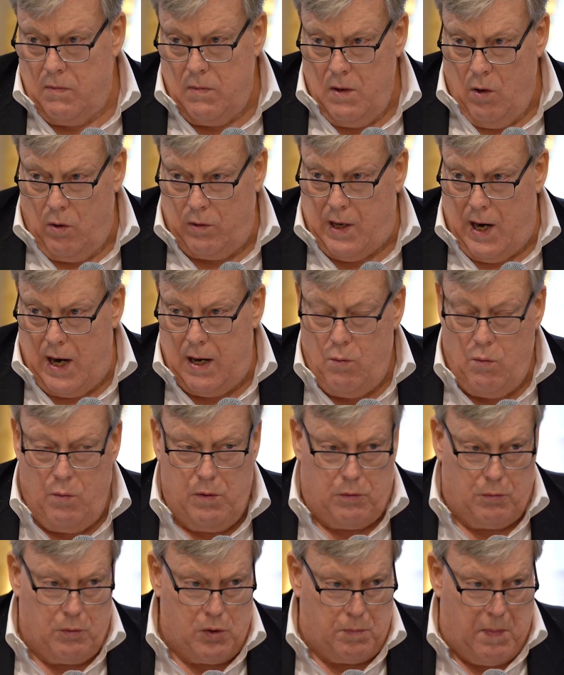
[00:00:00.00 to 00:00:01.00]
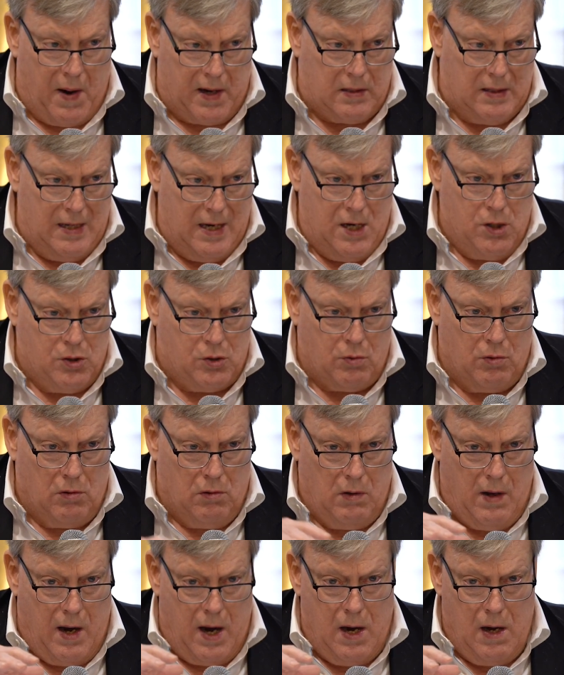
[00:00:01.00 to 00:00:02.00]
Okay, with respect to
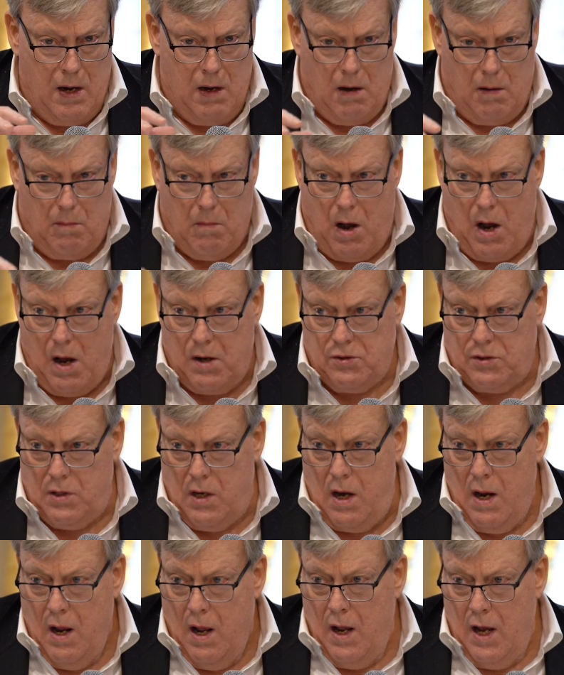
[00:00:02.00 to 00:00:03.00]
Israel and Hamas and